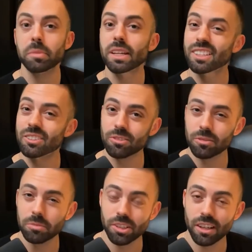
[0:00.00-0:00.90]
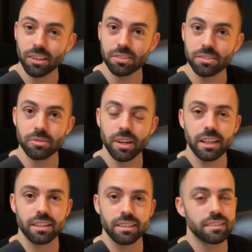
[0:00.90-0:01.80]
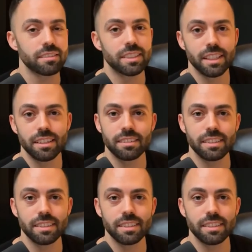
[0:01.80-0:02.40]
big YouTube channels and rank and get